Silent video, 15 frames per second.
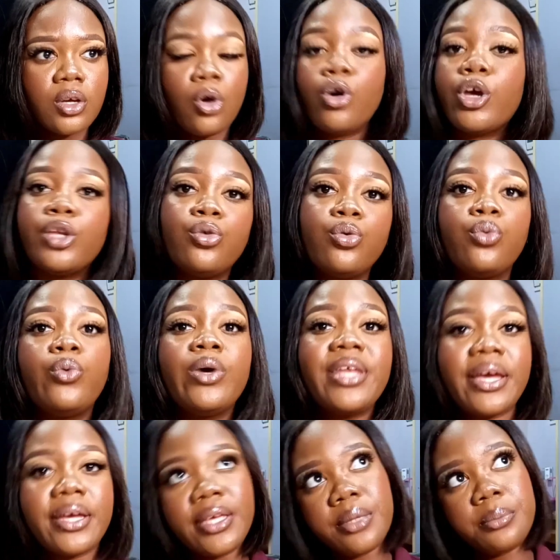Okay, no, when
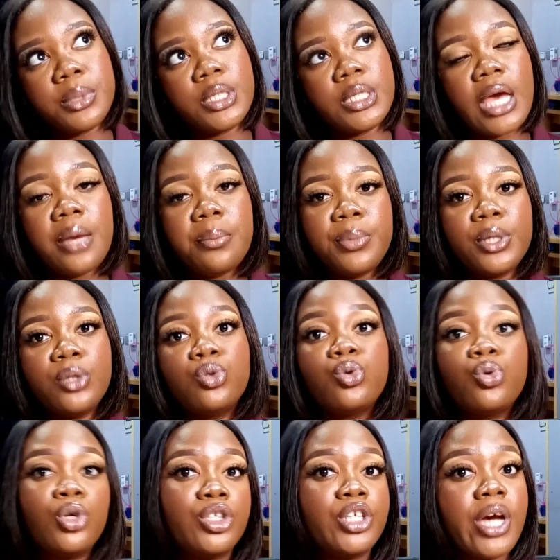I came in, I paid
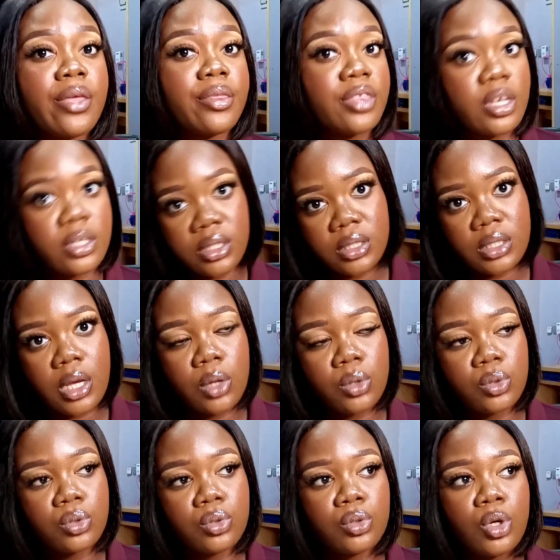
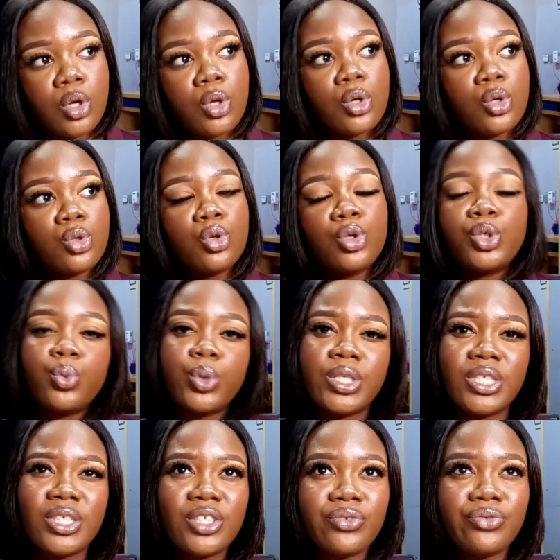230,000. So it's
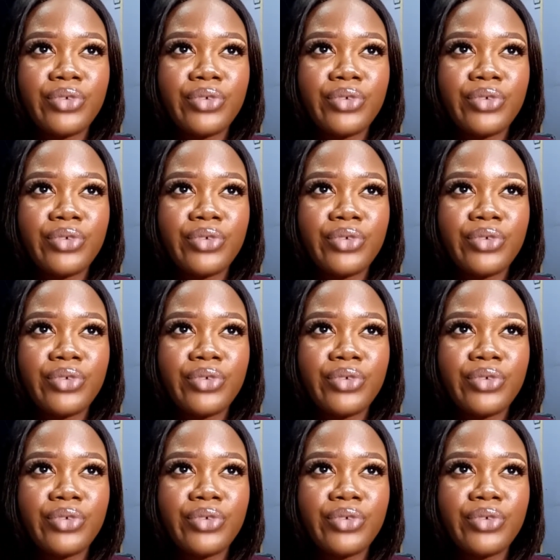within the